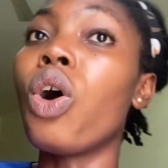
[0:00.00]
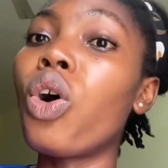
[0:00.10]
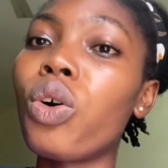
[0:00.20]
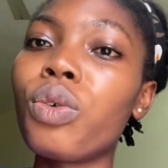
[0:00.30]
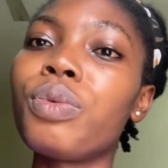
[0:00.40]

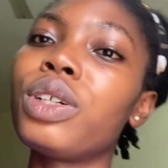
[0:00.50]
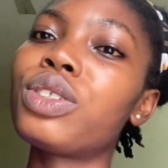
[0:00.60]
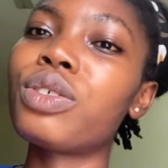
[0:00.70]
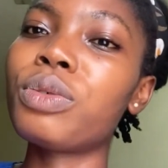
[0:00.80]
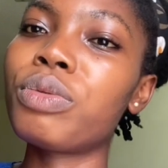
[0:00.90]
Oh, we
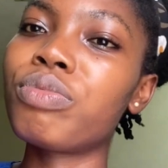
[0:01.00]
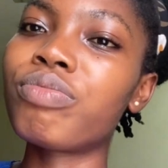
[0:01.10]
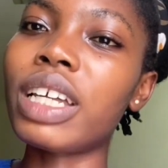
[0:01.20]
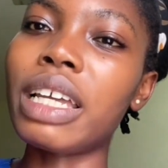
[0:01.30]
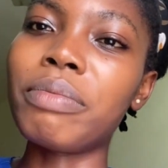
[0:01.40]
also
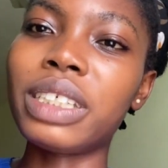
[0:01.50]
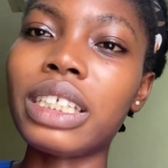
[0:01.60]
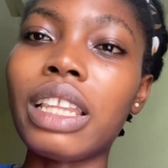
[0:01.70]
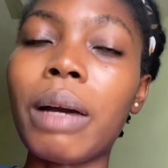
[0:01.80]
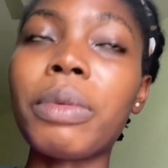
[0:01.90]
did
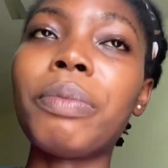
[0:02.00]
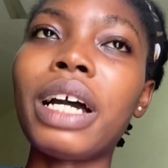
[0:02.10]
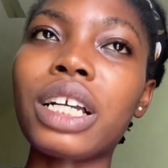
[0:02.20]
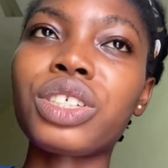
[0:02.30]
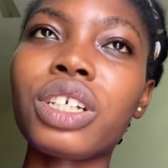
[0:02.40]
a lumbar
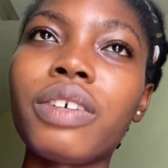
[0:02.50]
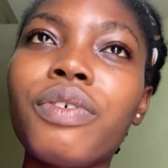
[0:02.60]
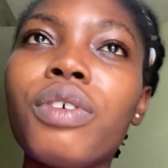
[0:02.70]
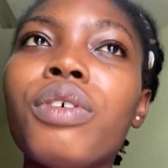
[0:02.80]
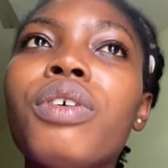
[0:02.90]
puncture
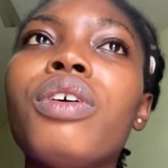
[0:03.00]
for